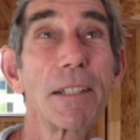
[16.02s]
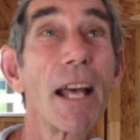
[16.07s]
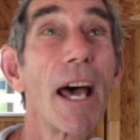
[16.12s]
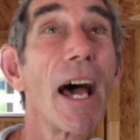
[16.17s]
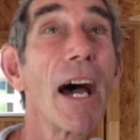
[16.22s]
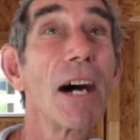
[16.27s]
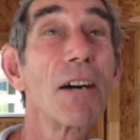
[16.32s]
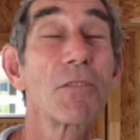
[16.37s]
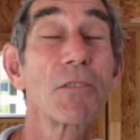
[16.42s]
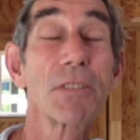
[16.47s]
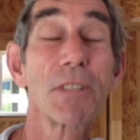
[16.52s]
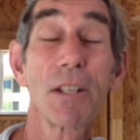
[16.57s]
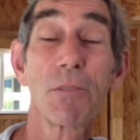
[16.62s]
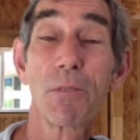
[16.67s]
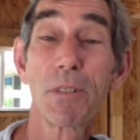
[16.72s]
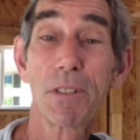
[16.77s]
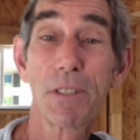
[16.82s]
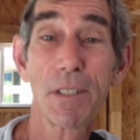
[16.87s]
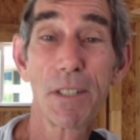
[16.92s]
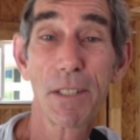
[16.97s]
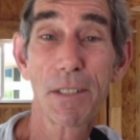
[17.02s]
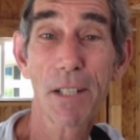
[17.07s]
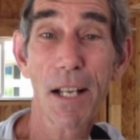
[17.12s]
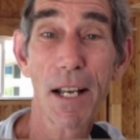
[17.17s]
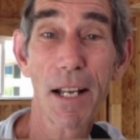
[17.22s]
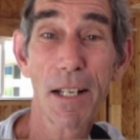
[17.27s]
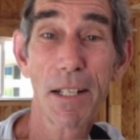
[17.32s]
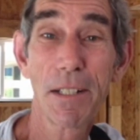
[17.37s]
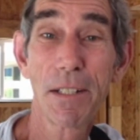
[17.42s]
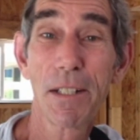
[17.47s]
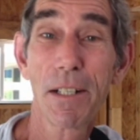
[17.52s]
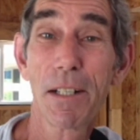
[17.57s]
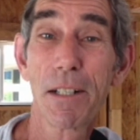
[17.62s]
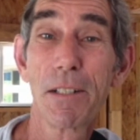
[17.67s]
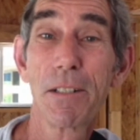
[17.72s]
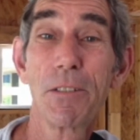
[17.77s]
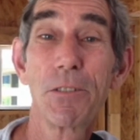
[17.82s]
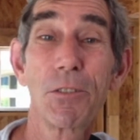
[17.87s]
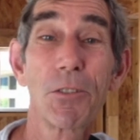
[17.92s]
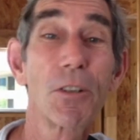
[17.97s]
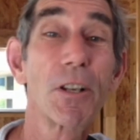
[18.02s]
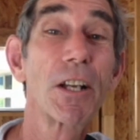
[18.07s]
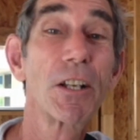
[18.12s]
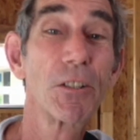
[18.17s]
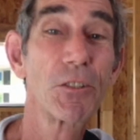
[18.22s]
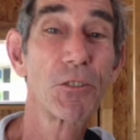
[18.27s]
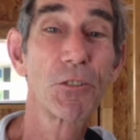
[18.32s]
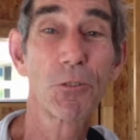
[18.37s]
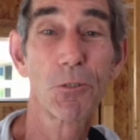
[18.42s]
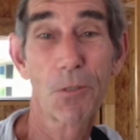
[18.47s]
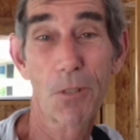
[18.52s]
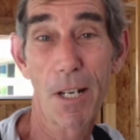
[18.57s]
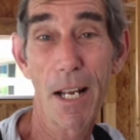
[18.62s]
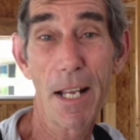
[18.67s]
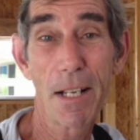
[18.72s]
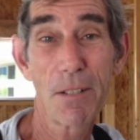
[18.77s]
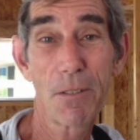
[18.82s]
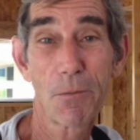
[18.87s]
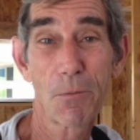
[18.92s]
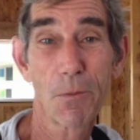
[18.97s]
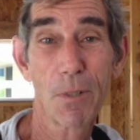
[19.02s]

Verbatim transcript: in the house that was designed during a charrette